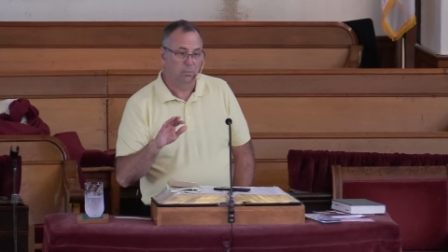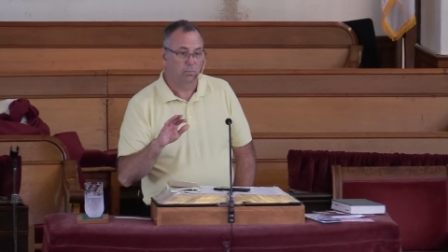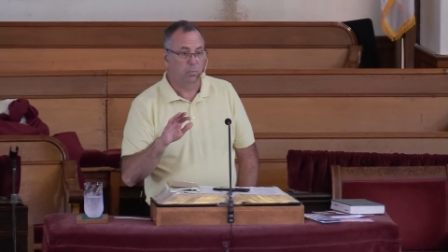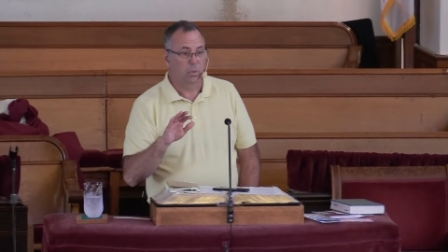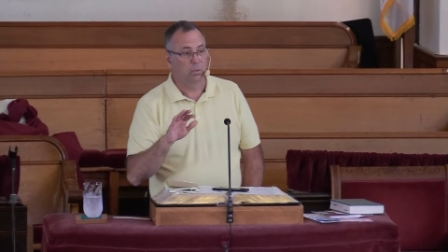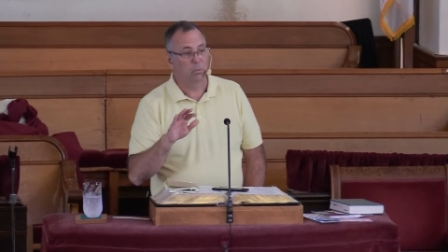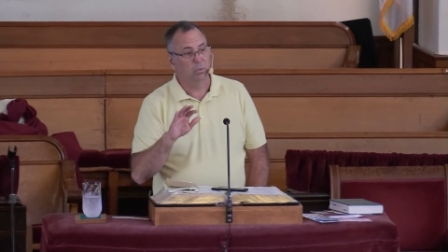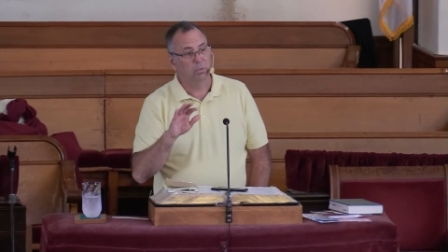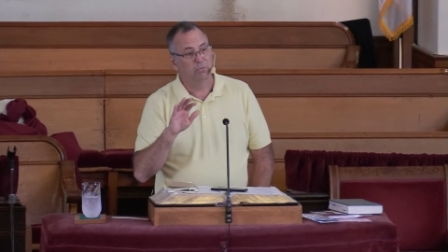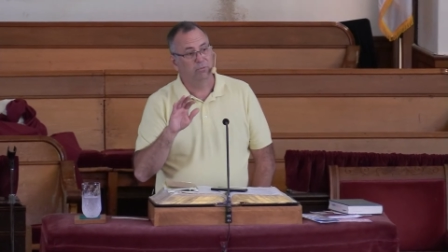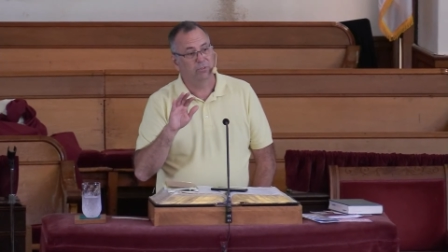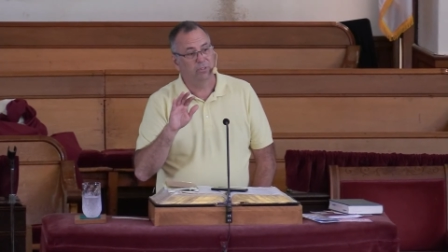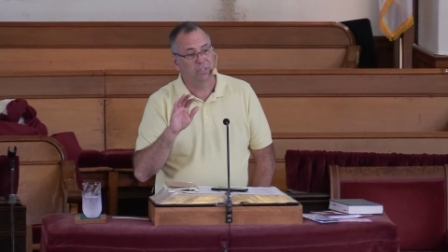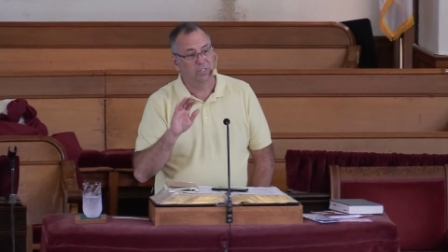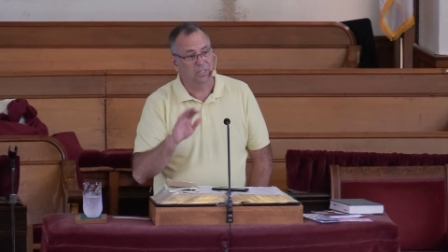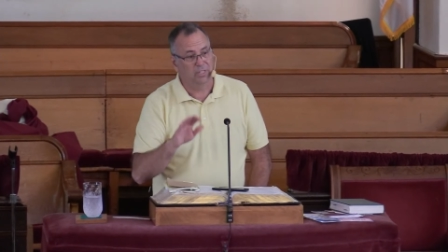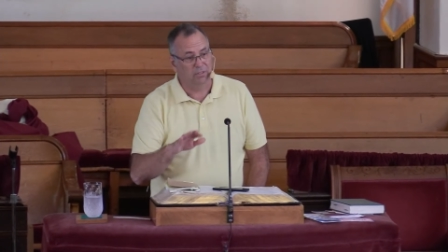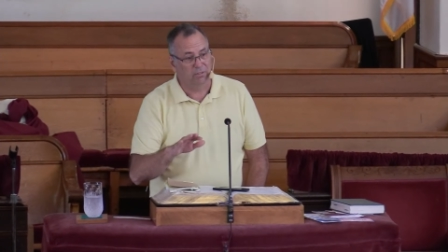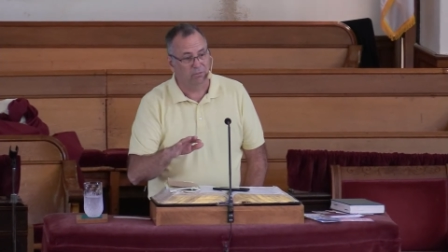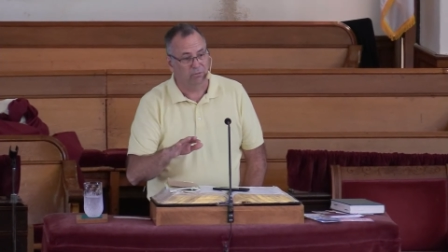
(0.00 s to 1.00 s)
but would
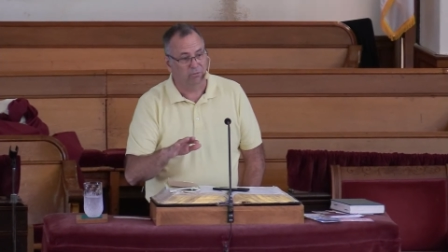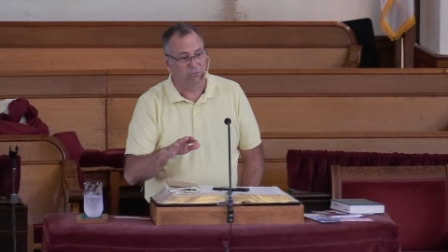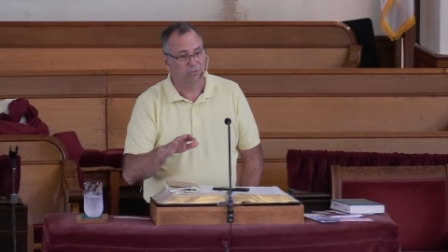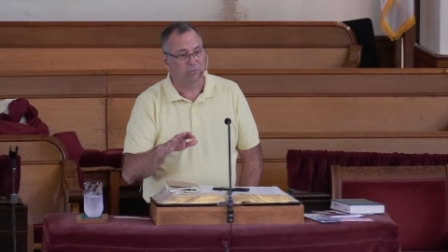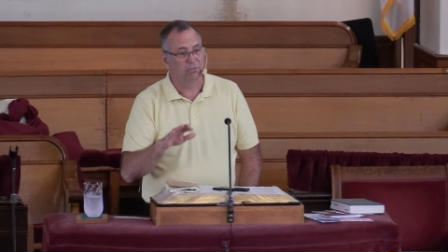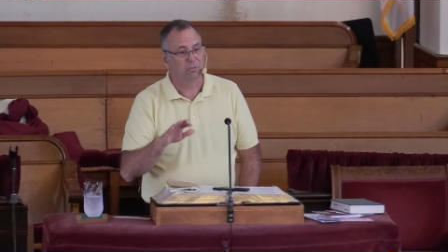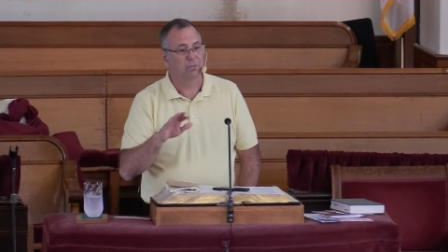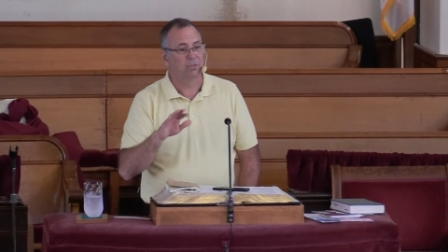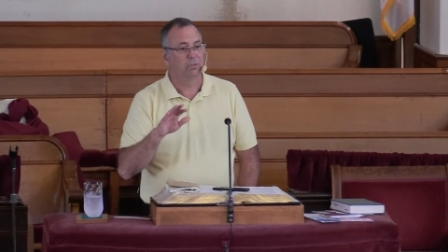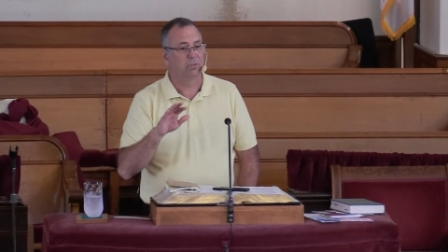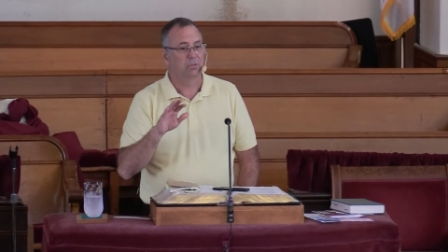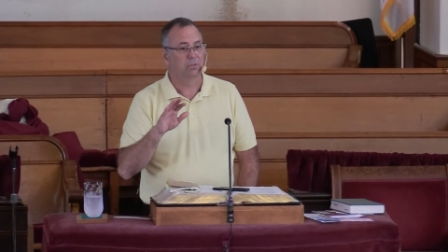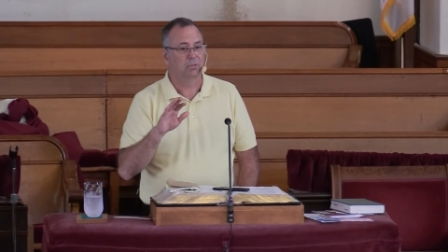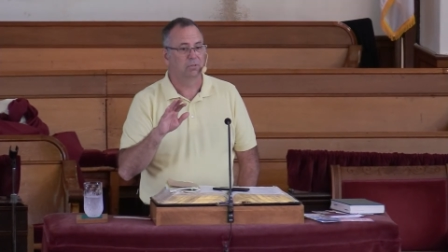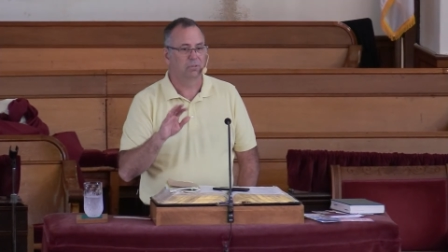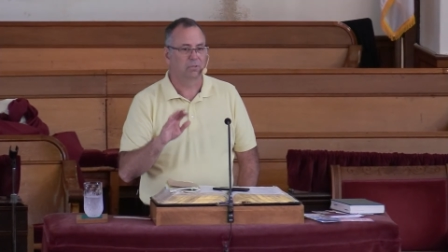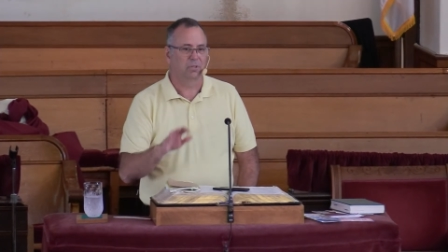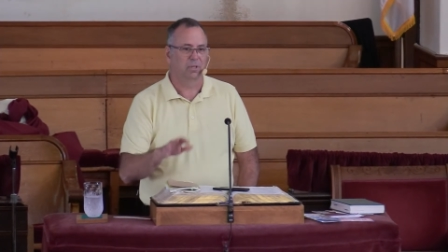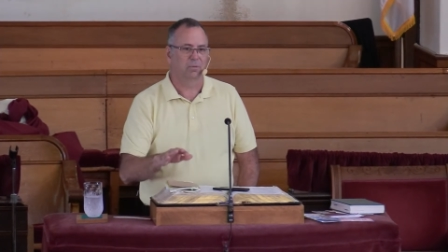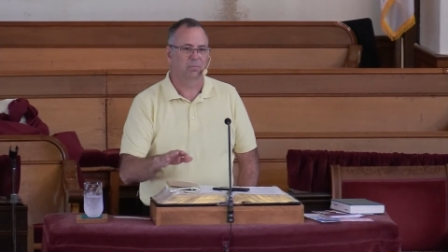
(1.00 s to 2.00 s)
forgive
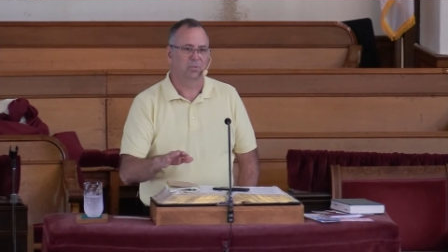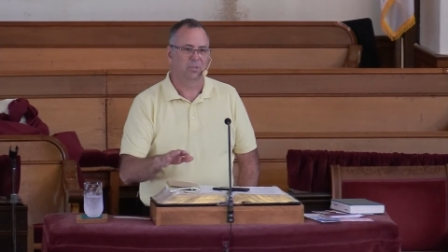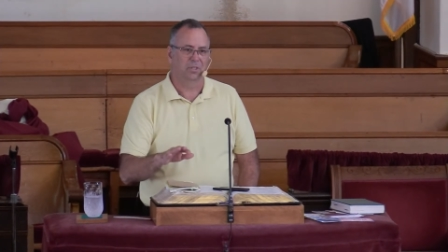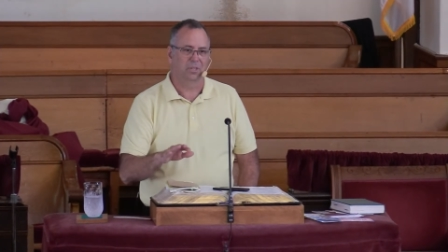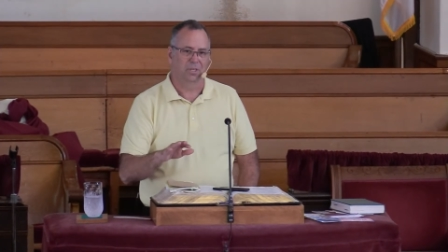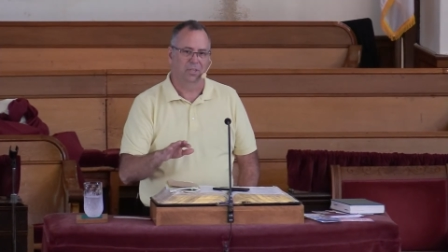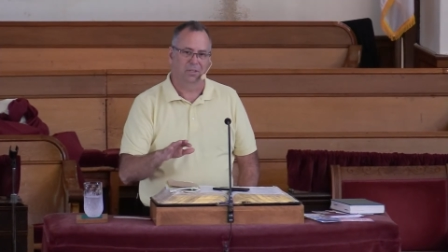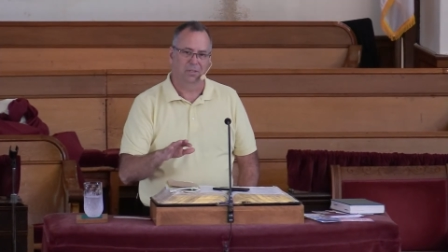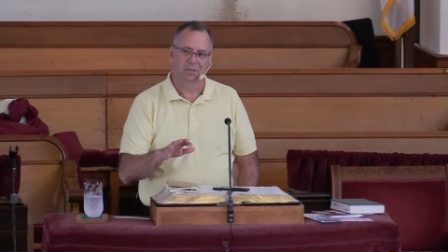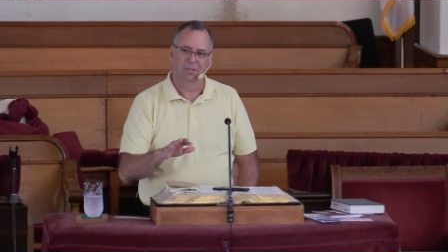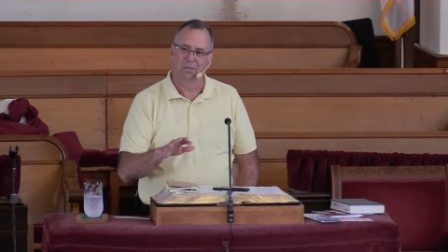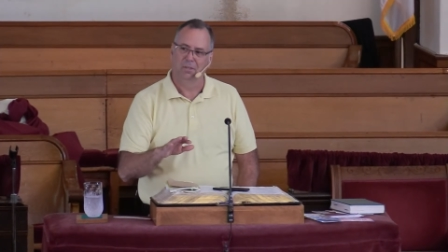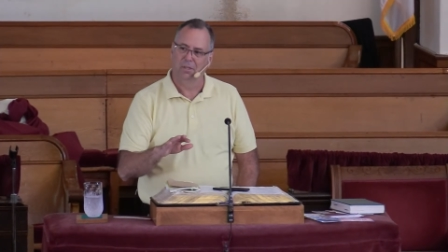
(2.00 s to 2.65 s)
something?